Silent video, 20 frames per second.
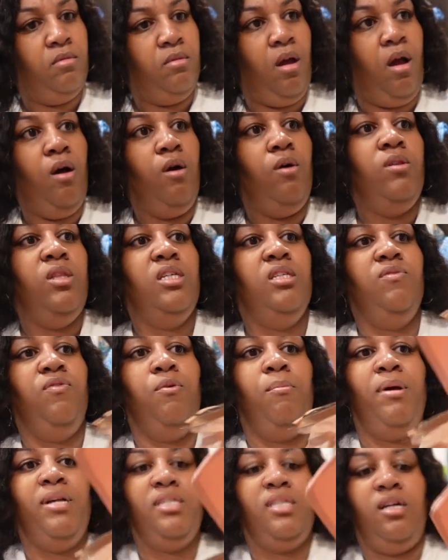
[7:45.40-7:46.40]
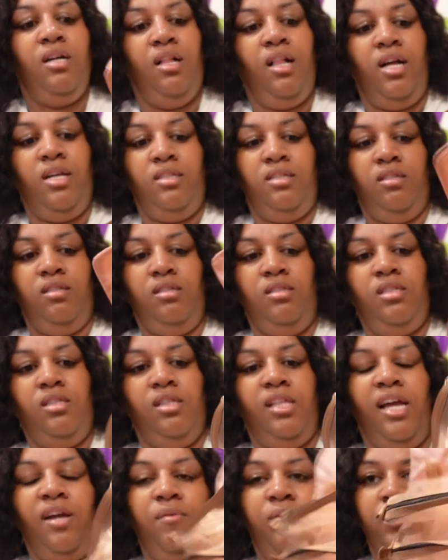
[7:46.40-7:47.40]
Oh, this is for my sunglasses.
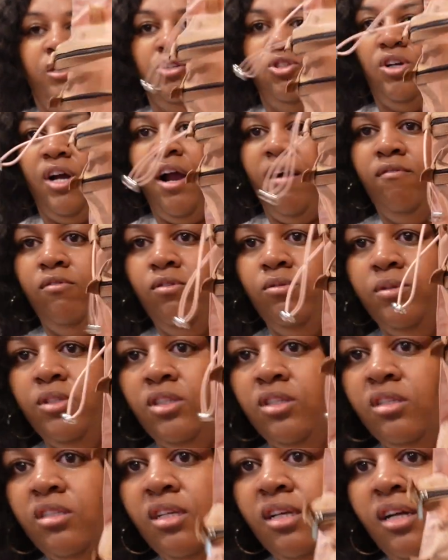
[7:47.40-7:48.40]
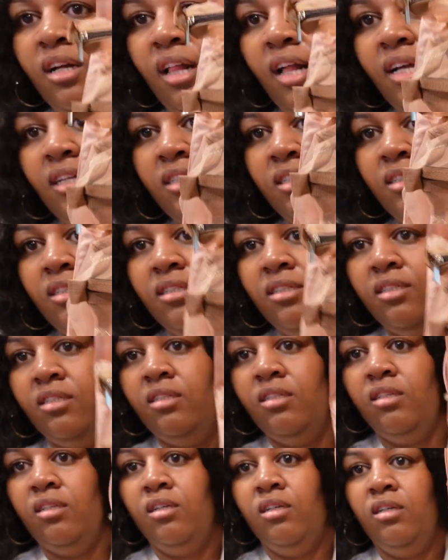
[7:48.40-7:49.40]
Like when you travel with your sunglasses.
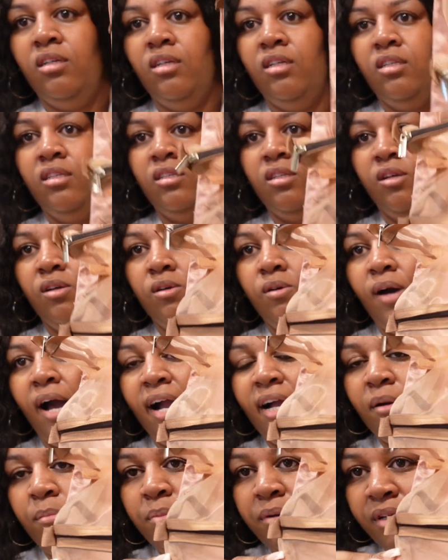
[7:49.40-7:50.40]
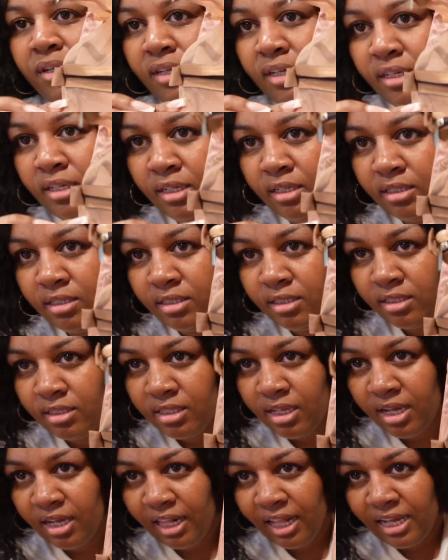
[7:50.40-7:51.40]
So I could put
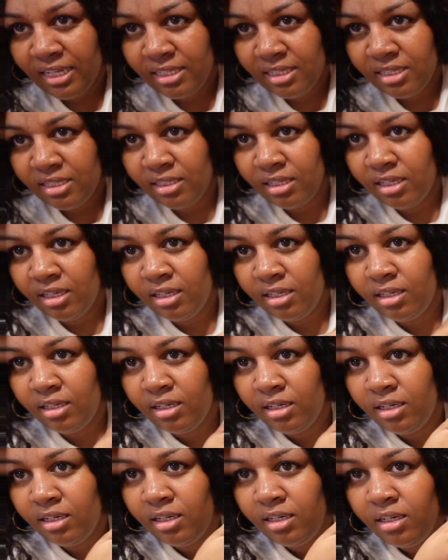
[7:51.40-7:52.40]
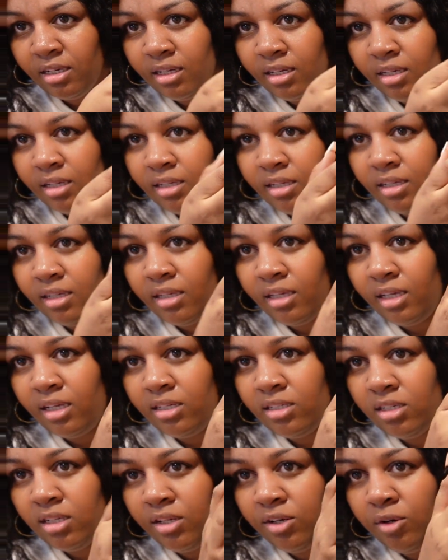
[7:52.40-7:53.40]
sunglasses in
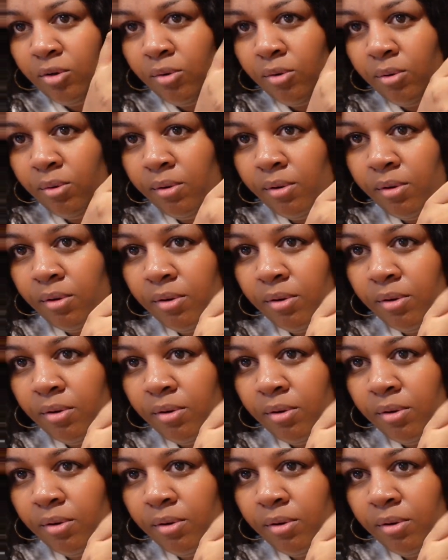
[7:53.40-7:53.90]
each little